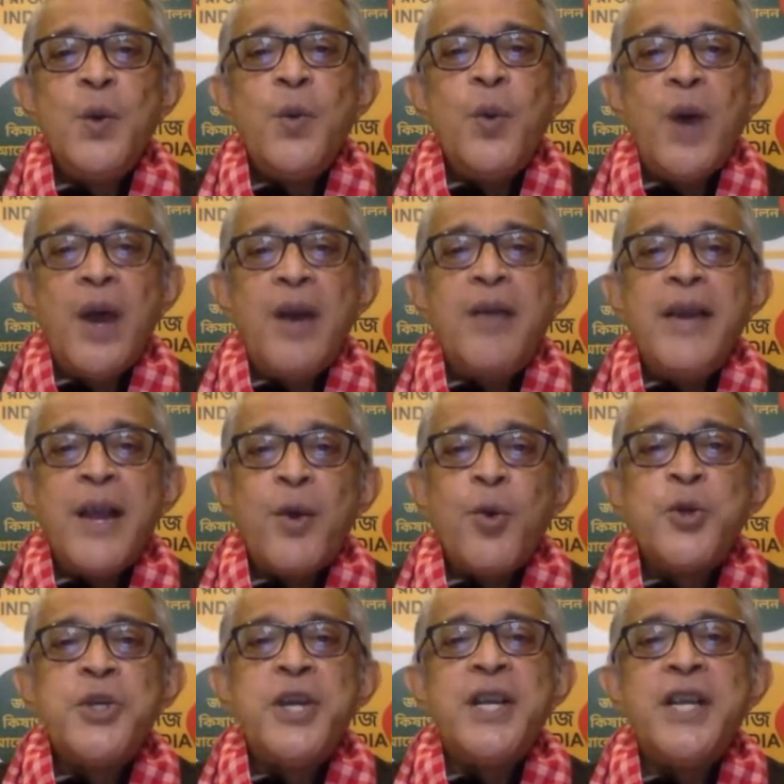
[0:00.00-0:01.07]
were
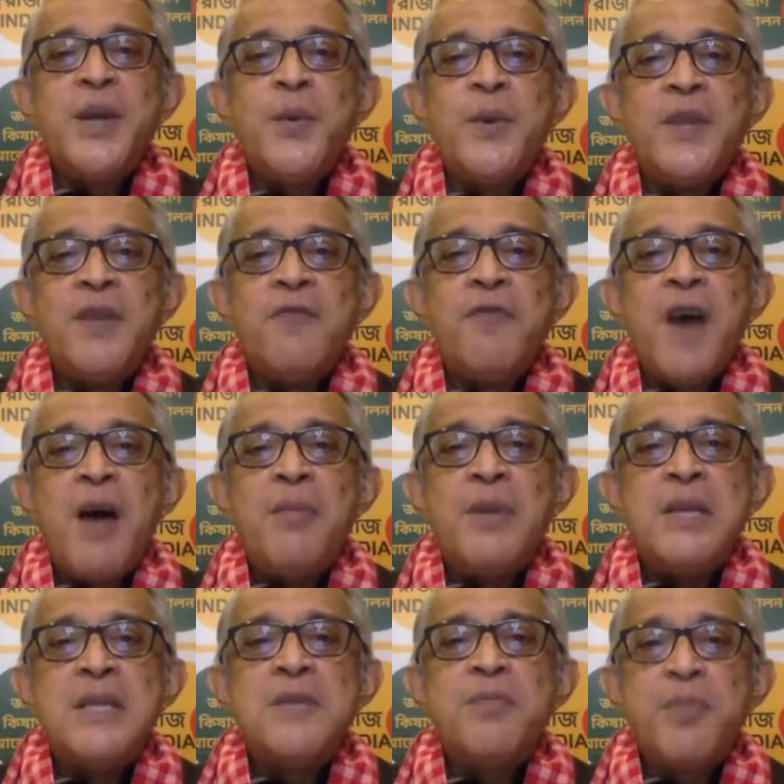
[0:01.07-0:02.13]
negotiating with the
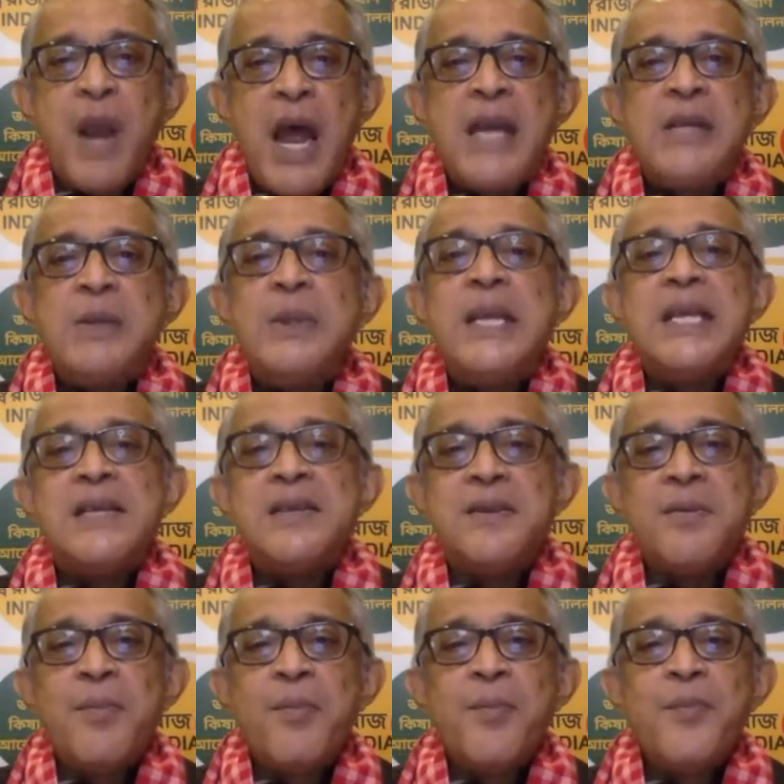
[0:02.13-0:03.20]
farmers prior to this.